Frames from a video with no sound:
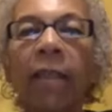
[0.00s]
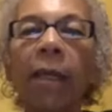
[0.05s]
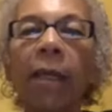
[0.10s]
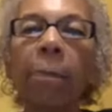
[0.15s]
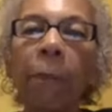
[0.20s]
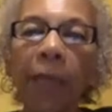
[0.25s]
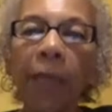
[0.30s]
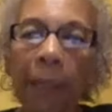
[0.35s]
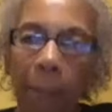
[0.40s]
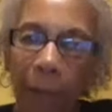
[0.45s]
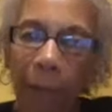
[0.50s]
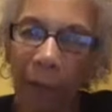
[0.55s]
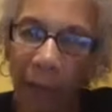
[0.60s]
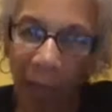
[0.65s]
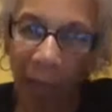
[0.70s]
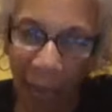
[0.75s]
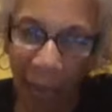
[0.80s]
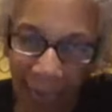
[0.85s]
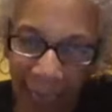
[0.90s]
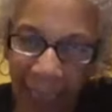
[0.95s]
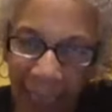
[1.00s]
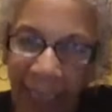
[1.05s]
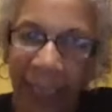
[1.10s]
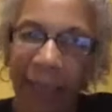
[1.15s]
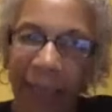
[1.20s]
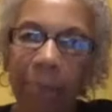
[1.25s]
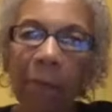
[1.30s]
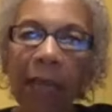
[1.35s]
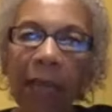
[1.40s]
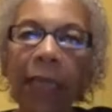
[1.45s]
that people
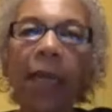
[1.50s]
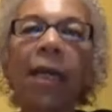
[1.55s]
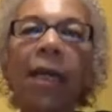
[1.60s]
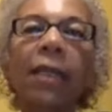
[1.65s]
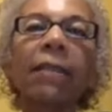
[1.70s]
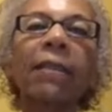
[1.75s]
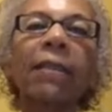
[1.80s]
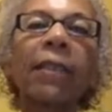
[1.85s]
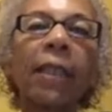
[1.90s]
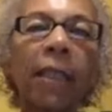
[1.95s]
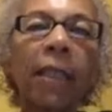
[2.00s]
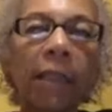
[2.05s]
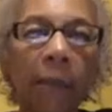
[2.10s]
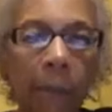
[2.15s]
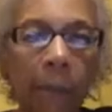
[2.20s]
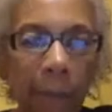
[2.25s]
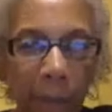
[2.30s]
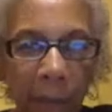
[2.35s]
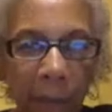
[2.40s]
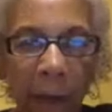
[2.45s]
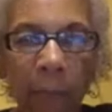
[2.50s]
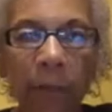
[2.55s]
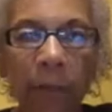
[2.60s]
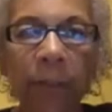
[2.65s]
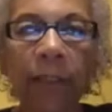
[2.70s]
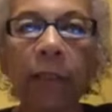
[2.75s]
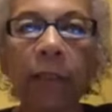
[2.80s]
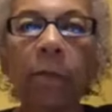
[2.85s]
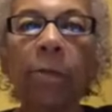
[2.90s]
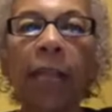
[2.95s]
like my cousin and the
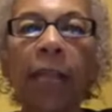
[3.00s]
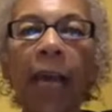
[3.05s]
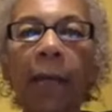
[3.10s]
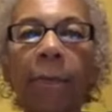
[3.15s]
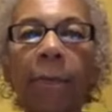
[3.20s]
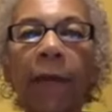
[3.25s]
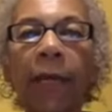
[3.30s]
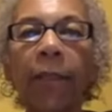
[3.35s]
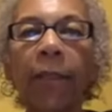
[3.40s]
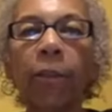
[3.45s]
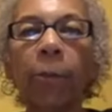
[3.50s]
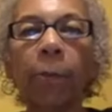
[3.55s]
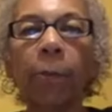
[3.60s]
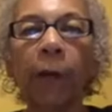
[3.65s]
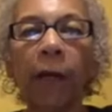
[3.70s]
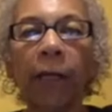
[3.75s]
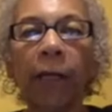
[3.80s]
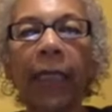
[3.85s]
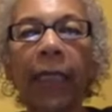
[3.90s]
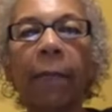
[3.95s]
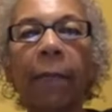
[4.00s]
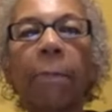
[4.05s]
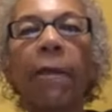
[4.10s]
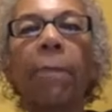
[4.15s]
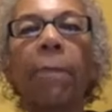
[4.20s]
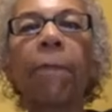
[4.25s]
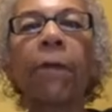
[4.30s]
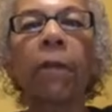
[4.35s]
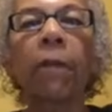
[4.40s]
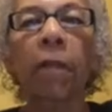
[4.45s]
members of the Black Panther Party,
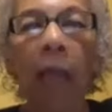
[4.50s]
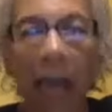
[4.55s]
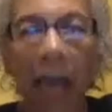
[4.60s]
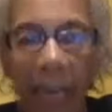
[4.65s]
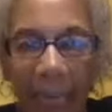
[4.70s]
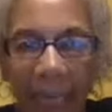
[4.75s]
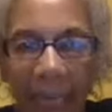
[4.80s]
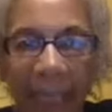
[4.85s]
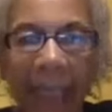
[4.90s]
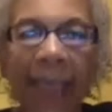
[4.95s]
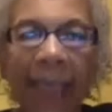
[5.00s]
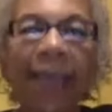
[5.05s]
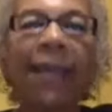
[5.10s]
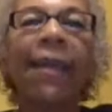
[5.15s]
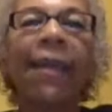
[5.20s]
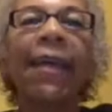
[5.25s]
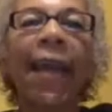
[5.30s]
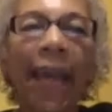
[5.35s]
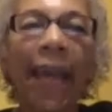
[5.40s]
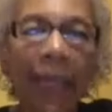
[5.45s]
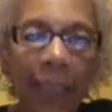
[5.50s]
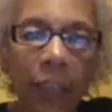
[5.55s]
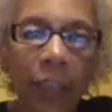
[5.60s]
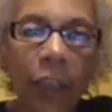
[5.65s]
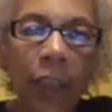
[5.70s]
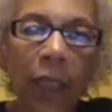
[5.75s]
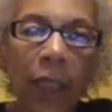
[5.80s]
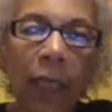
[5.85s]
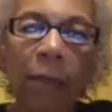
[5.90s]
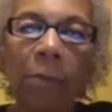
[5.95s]
people like
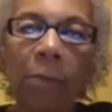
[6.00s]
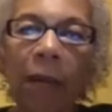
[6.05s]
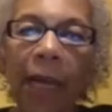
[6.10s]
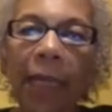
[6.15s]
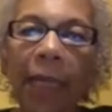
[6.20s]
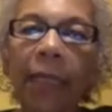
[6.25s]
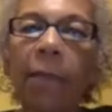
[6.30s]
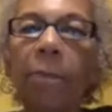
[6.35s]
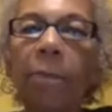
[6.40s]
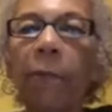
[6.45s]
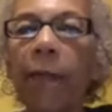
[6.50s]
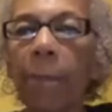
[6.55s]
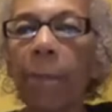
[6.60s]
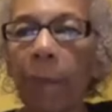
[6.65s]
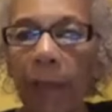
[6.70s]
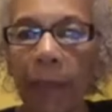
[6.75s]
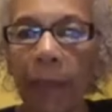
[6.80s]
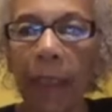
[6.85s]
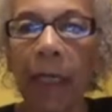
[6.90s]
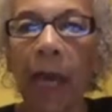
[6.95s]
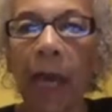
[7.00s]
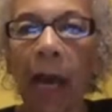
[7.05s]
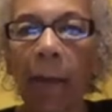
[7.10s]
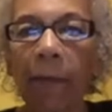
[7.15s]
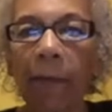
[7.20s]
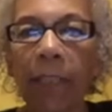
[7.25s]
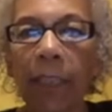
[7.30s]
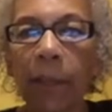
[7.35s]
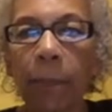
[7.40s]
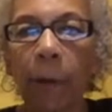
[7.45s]
Angela and Mike and people in the
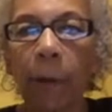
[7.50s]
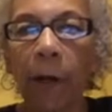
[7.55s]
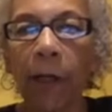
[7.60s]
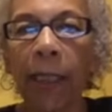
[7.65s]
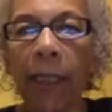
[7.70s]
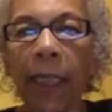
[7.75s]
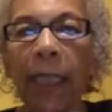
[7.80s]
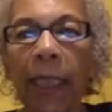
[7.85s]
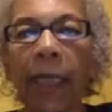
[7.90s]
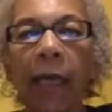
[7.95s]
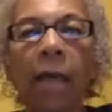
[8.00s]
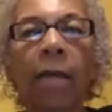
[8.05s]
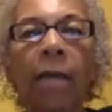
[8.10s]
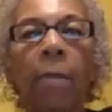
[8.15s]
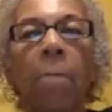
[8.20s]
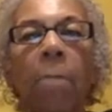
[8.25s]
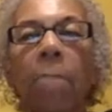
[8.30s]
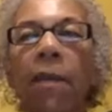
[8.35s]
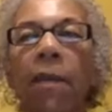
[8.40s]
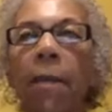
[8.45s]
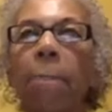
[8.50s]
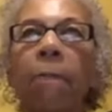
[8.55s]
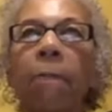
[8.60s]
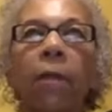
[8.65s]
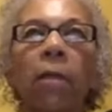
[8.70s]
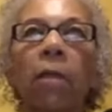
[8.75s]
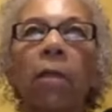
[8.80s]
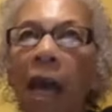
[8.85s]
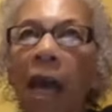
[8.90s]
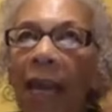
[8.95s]
Communist Party,
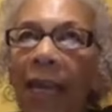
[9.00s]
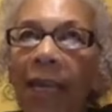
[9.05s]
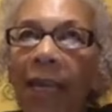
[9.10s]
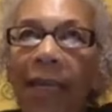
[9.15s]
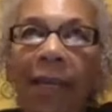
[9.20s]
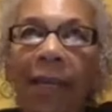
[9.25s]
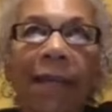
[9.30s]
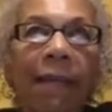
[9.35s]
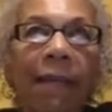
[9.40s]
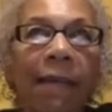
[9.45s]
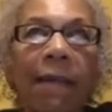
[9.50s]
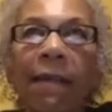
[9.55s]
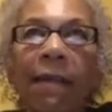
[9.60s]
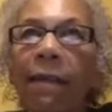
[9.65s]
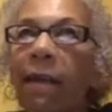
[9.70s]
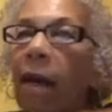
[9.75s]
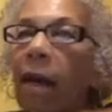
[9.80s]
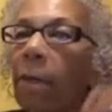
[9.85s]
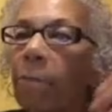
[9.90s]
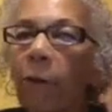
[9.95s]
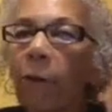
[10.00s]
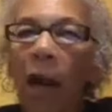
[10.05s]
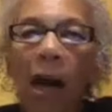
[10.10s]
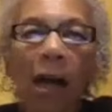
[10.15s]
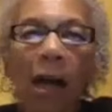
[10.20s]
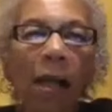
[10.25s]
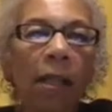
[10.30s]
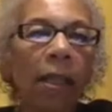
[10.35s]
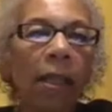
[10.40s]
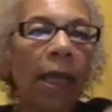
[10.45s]
people like
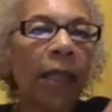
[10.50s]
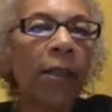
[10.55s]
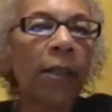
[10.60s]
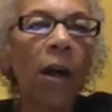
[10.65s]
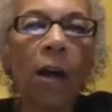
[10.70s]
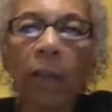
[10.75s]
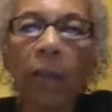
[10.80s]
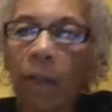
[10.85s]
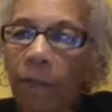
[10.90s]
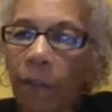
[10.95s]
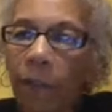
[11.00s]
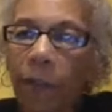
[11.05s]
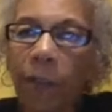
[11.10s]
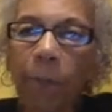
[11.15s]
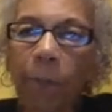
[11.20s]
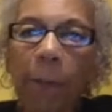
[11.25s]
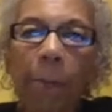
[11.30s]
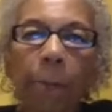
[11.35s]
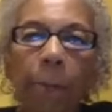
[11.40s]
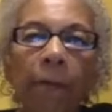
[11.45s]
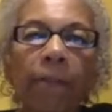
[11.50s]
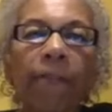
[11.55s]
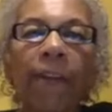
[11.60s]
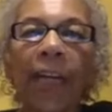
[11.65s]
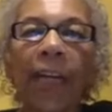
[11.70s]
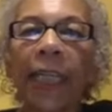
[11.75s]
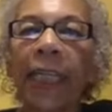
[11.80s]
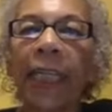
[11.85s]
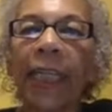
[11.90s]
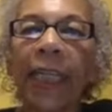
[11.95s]
Cabral and all of those people
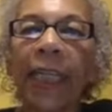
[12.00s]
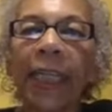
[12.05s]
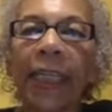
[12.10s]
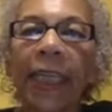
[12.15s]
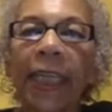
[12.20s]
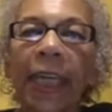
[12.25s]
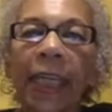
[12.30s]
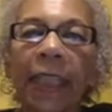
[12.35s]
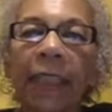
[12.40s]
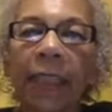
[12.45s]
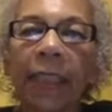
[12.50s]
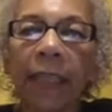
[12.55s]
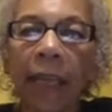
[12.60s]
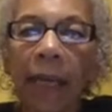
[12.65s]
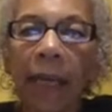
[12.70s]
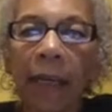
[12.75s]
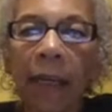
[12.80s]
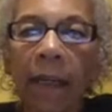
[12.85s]
fighting in